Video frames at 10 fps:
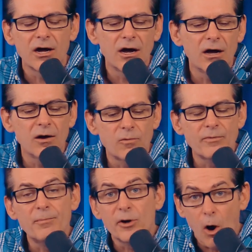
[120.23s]
when
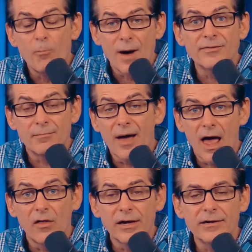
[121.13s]
we put hope on the
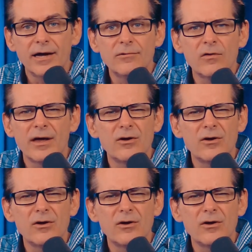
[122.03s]
ballot, and they're like,